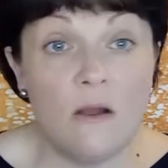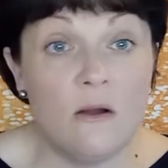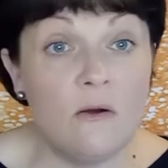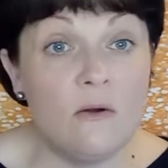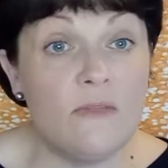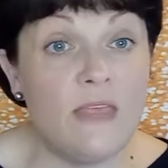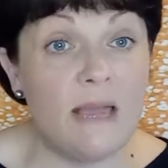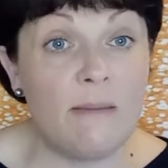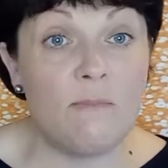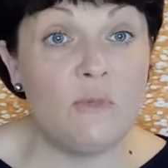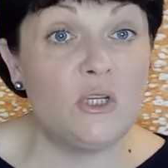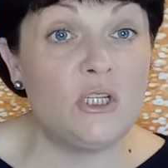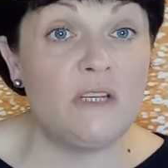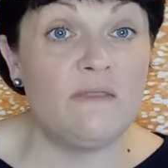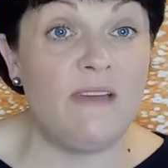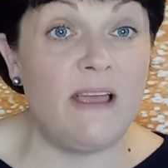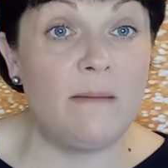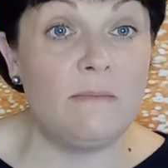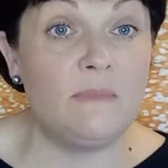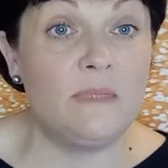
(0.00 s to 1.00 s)
Oh, that
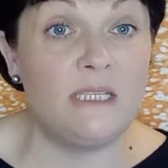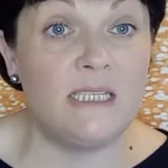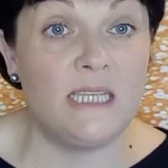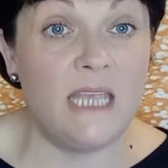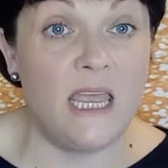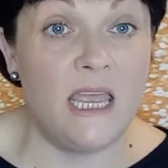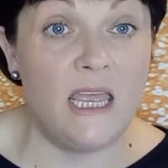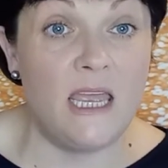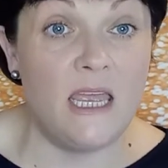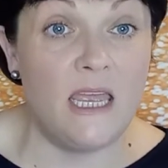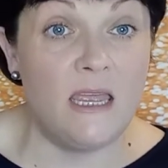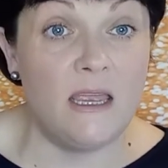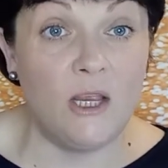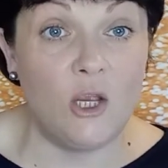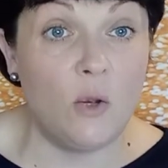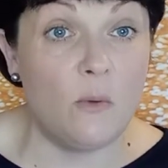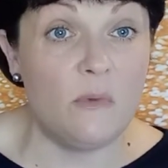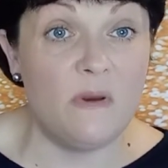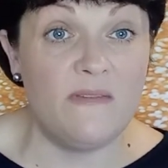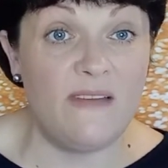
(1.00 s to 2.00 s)
must have happened a
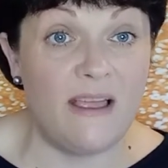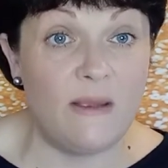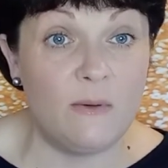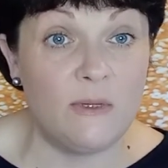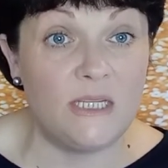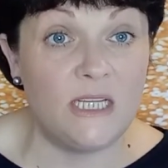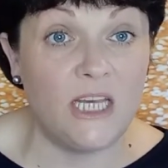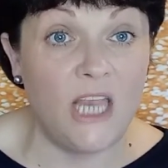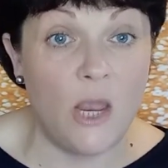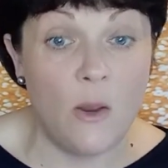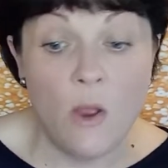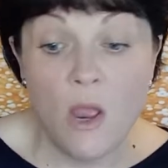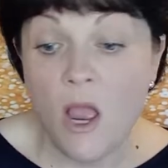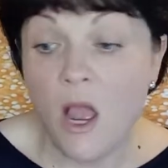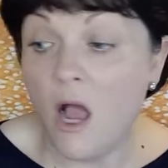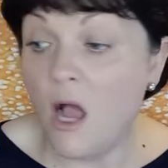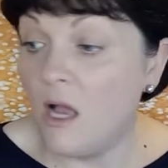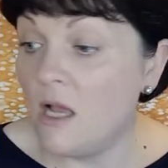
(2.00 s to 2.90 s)
couple of hours ago.